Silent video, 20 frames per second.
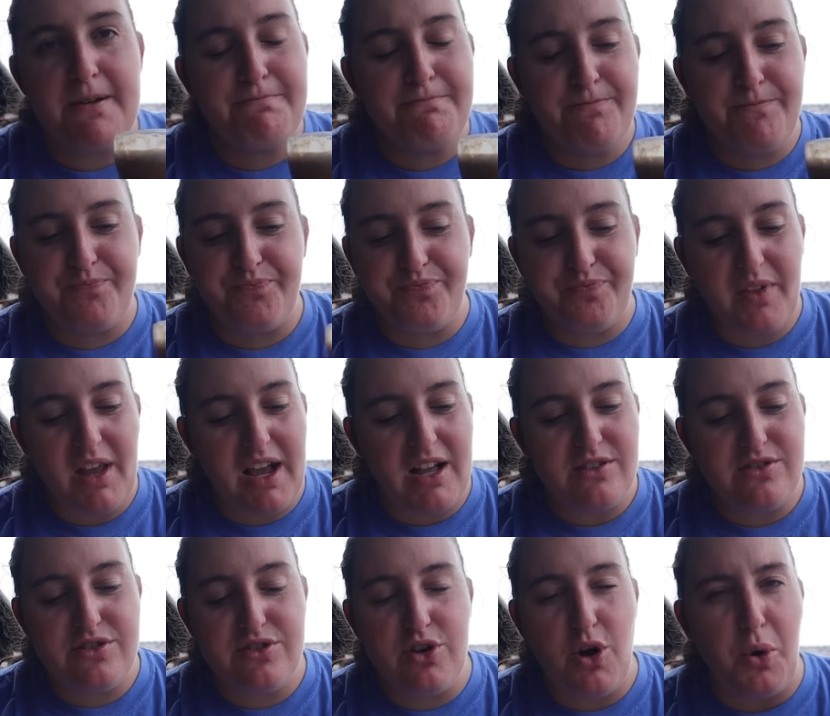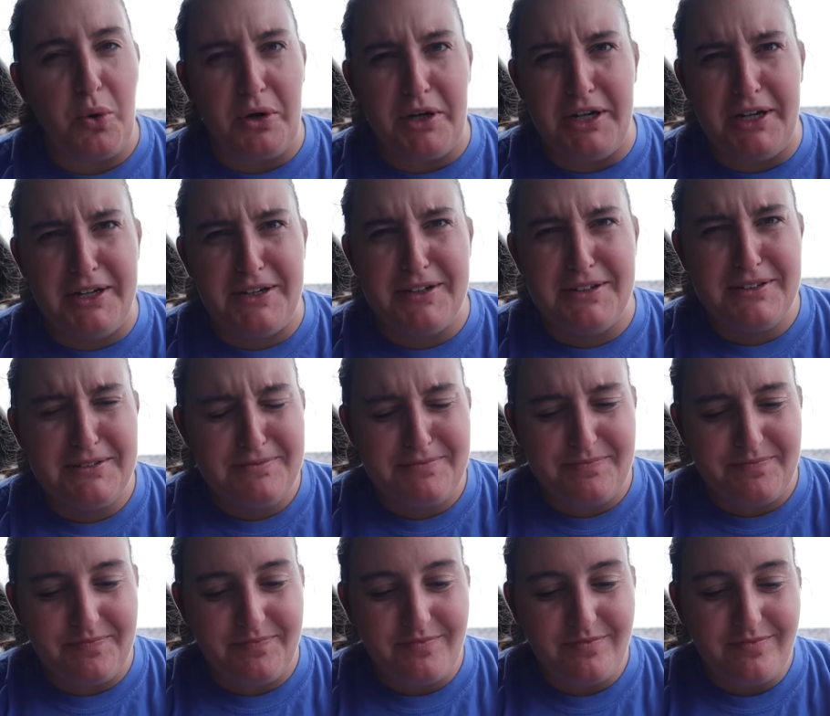Mmm, it's so
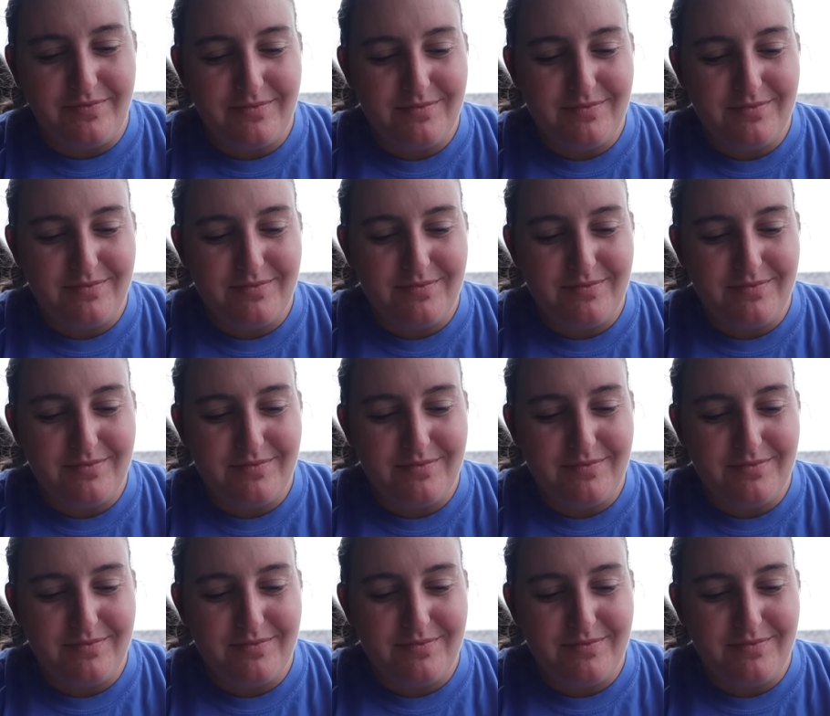good.